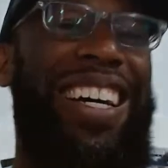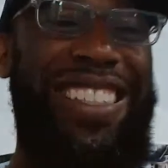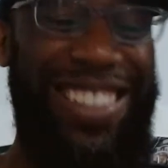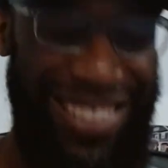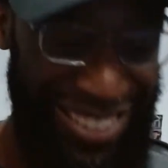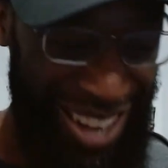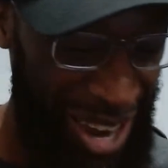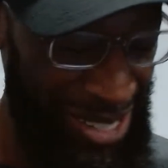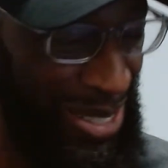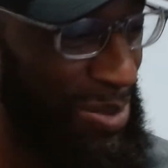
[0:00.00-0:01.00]
This is
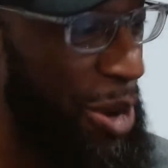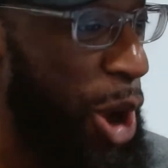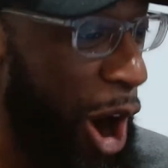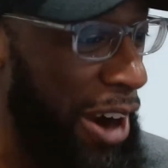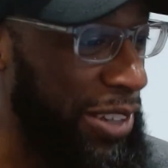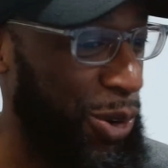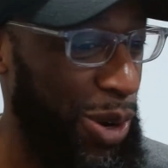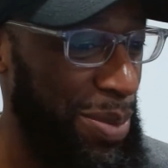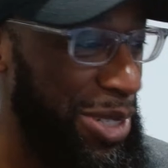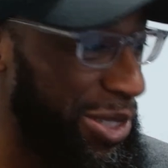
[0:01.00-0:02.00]
awesome. All right, so
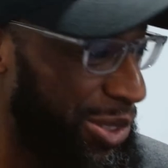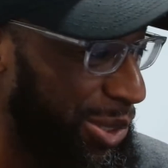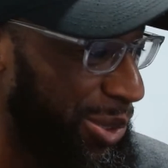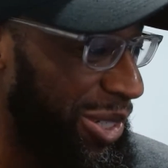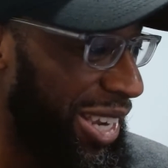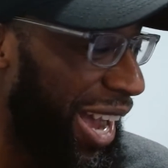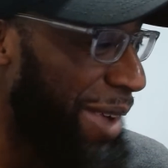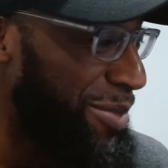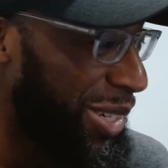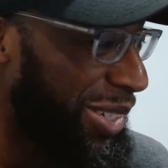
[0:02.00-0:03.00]
what I'm gonna do,
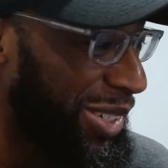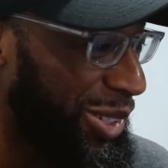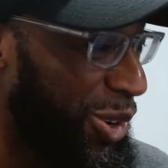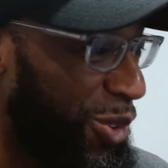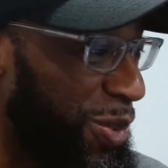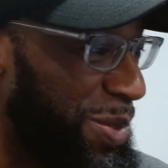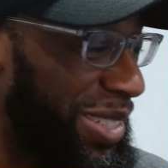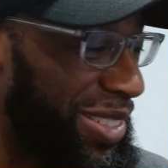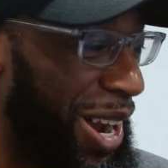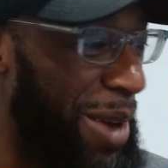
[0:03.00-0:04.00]
I'm gonna go from the
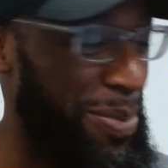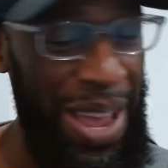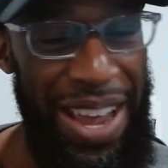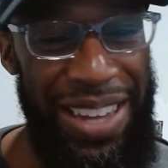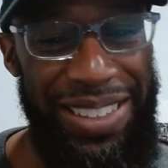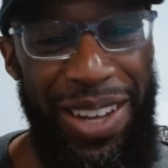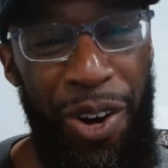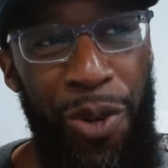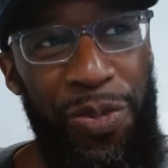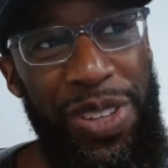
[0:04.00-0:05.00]
top, and
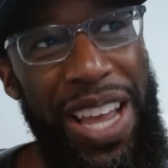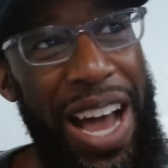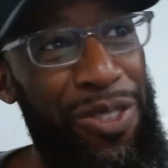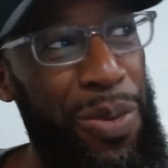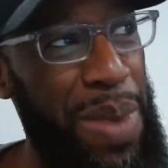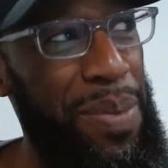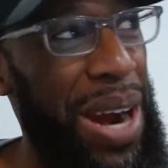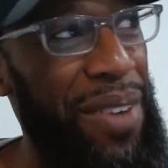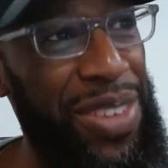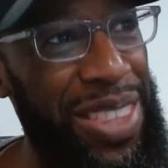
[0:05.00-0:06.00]
hopefully I'll remember
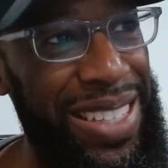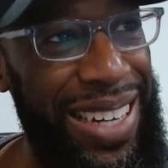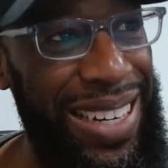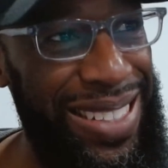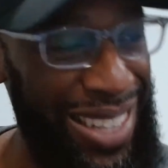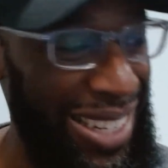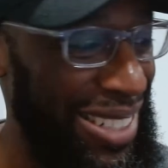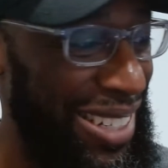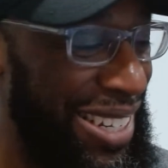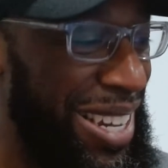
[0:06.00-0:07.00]
everything that I said.
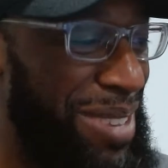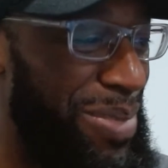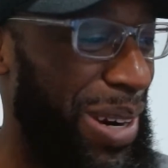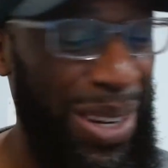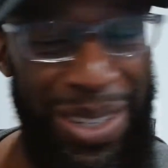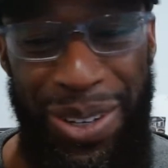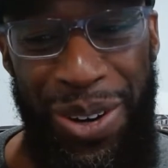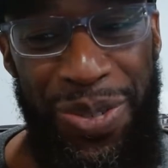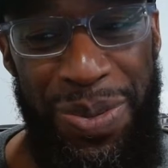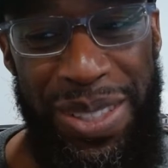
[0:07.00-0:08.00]
But I'm gonna
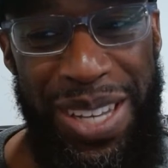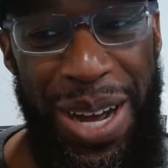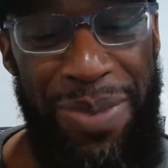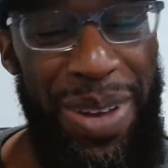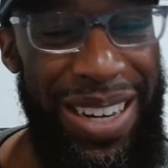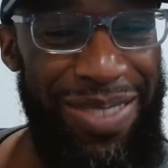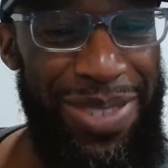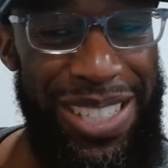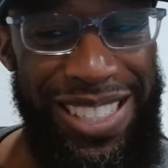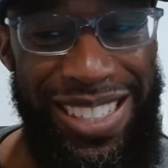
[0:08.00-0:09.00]
go from the top, and I'm
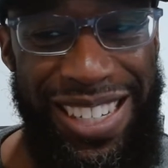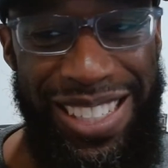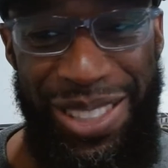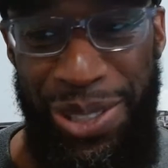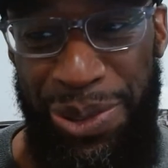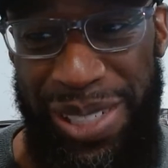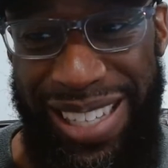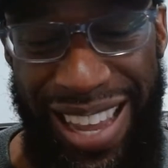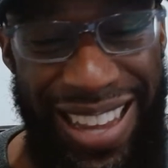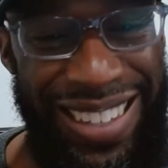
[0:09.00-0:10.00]
gonna do it
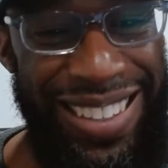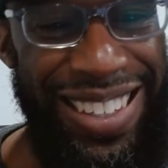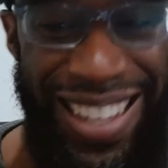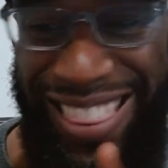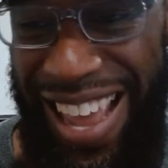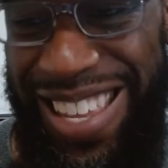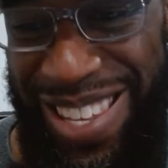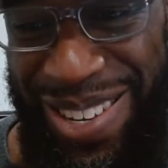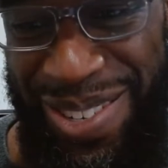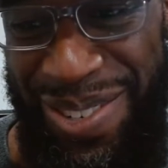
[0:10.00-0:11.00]
again. Thank
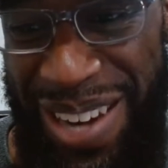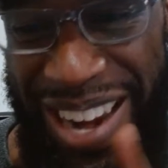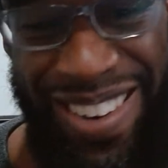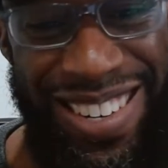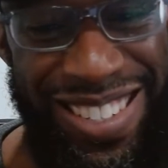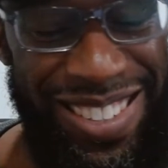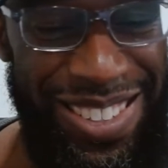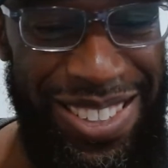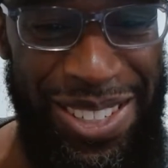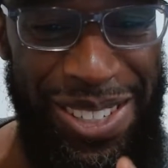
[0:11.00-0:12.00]
you, Aaron.
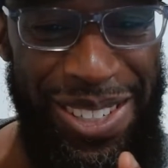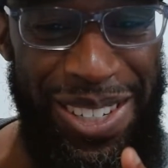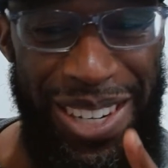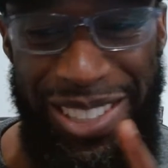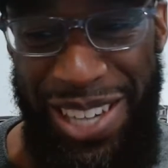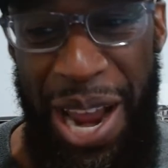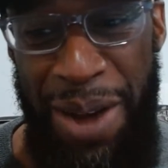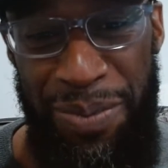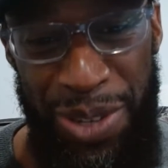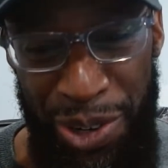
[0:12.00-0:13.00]
You're a
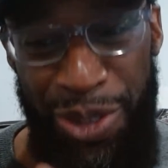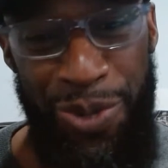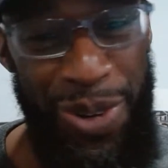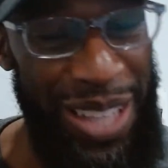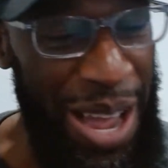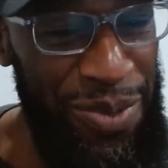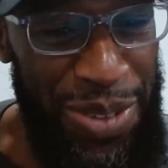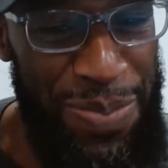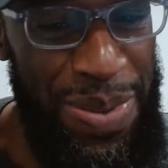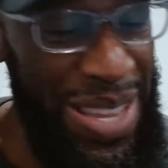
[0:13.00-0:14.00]
champ. You're the real
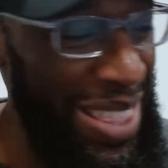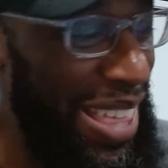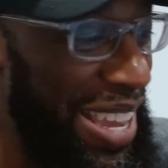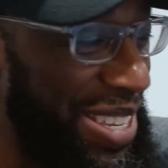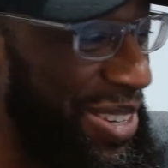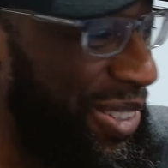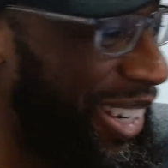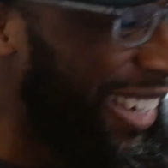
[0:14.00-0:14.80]
MVP. Thank you.